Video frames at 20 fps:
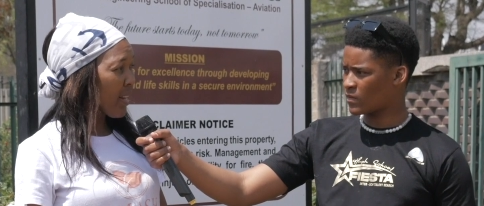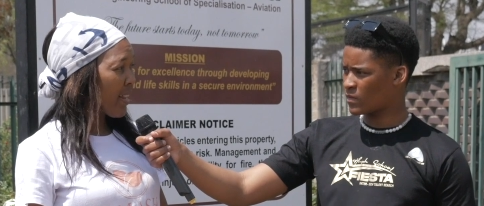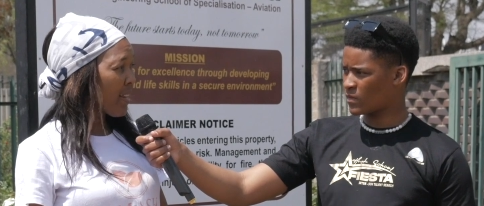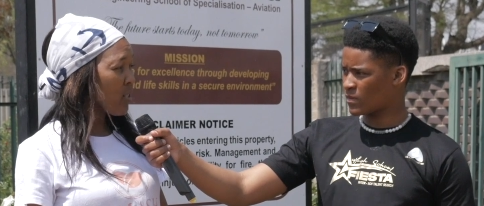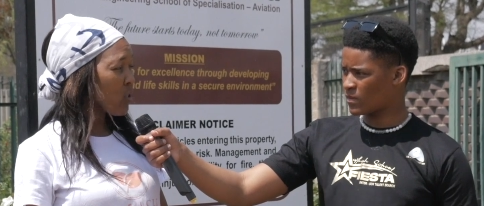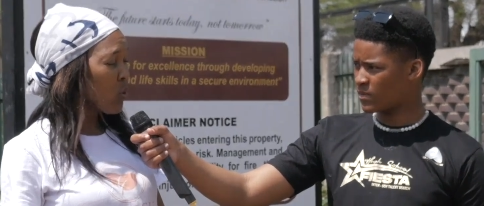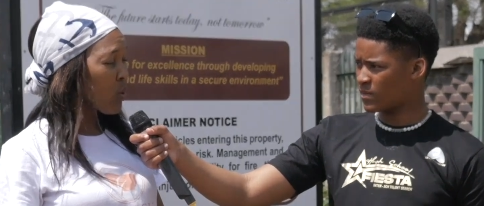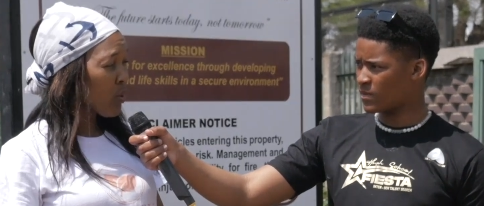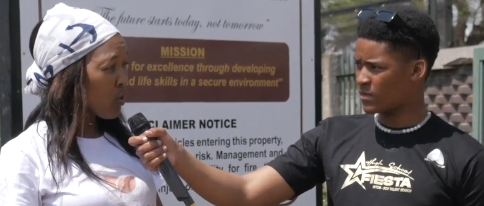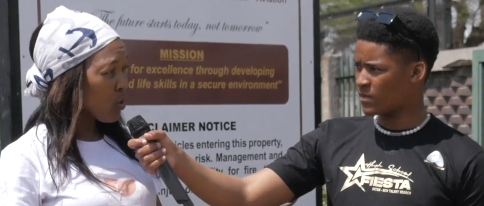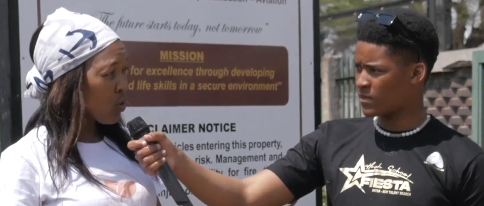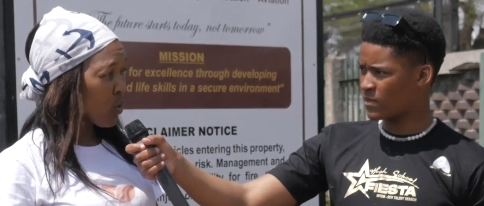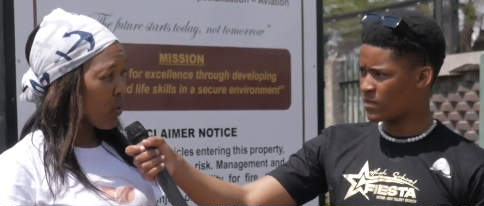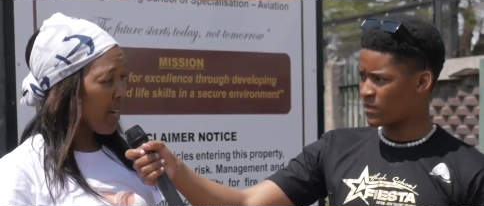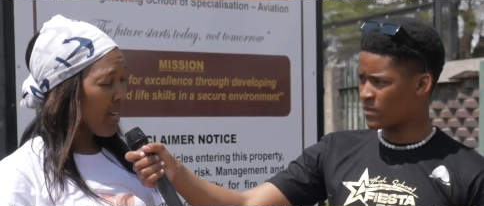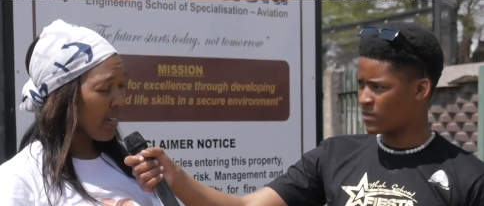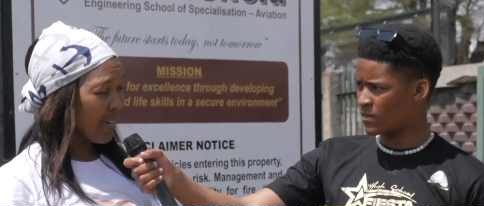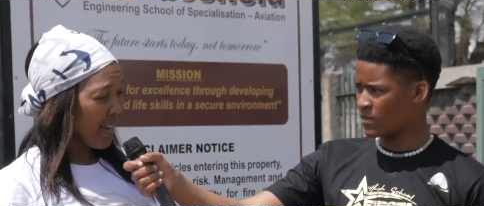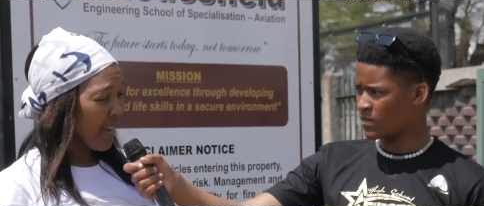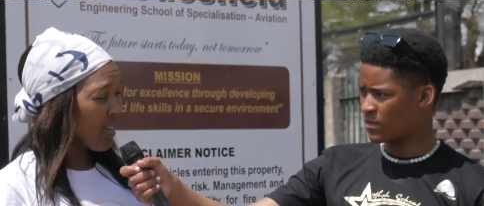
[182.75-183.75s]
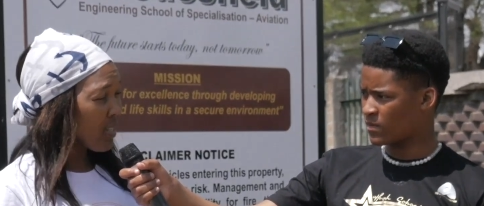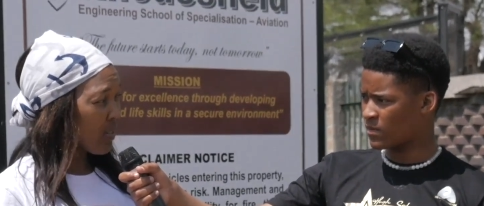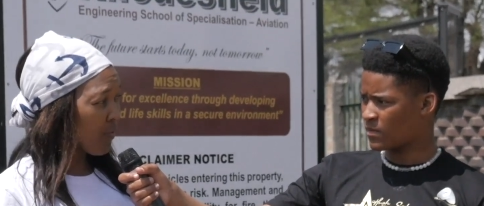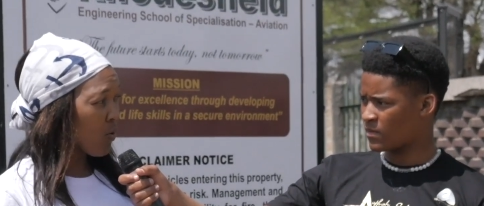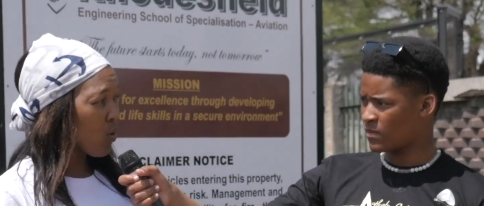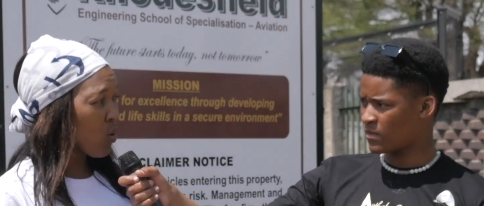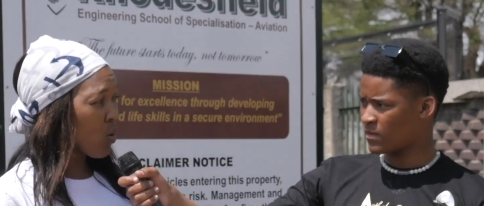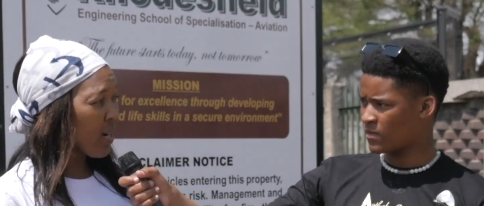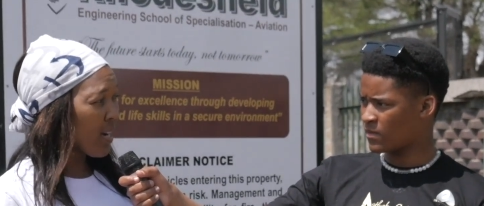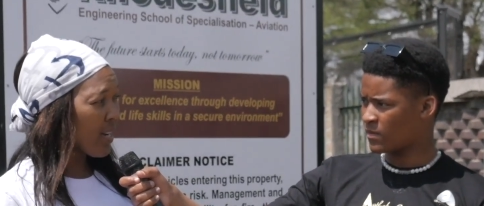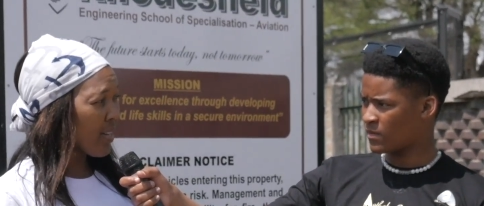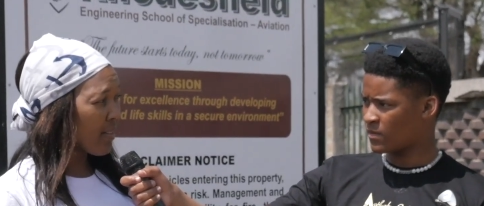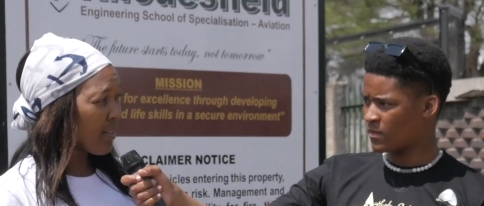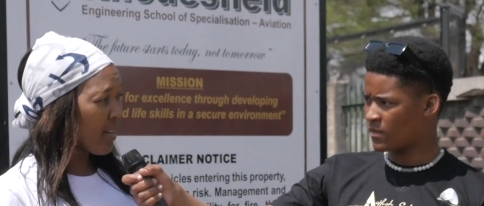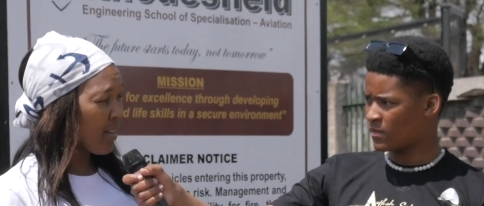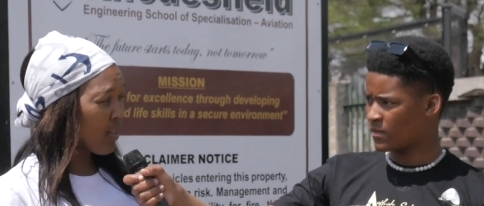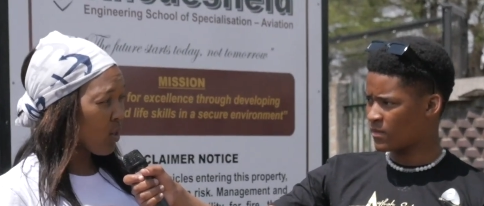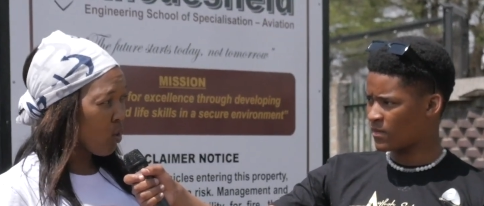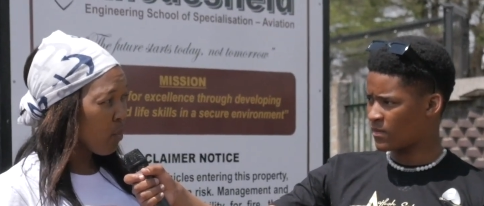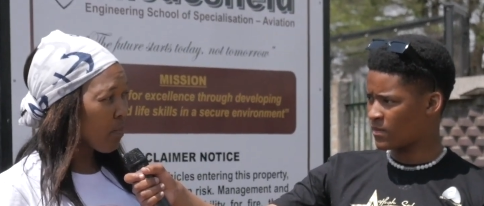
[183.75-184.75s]
Speaker 1: re to, to rehearse for
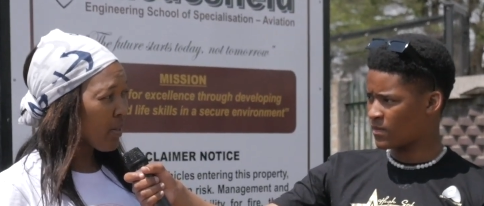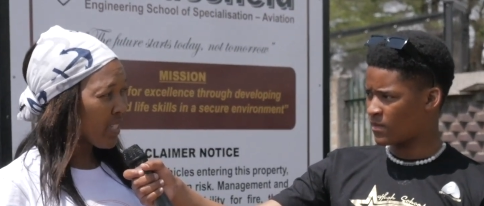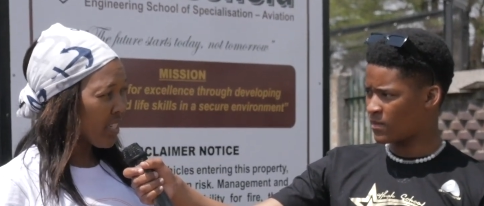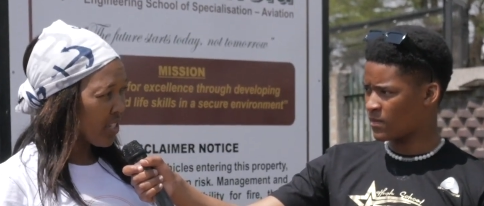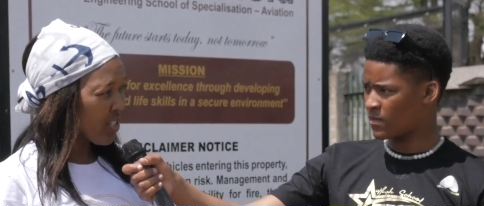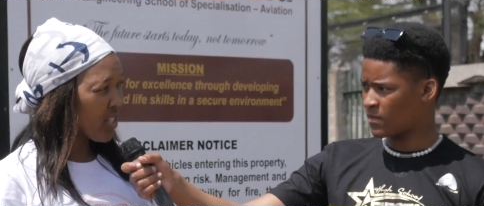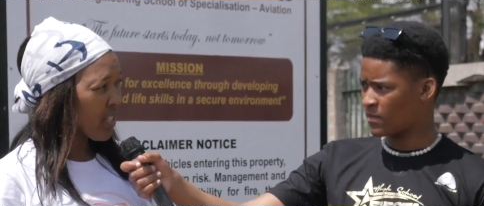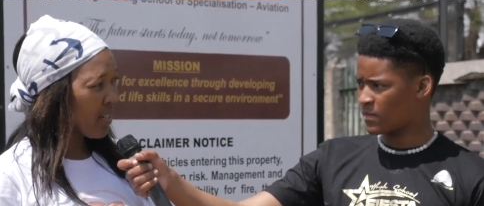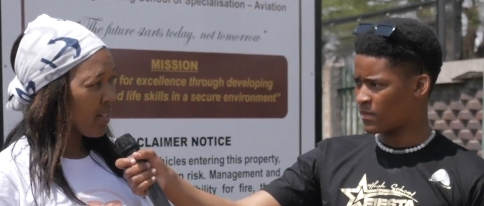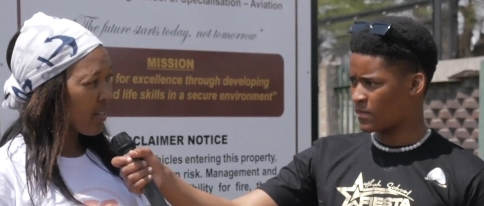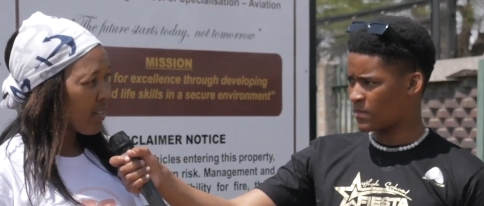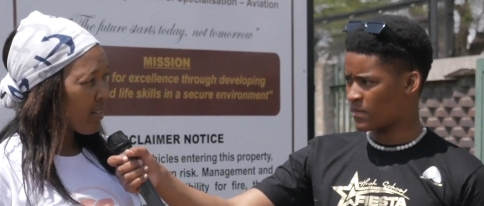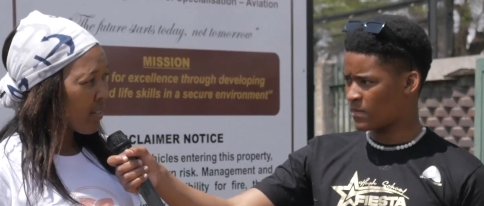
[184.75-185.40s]
the, the competition.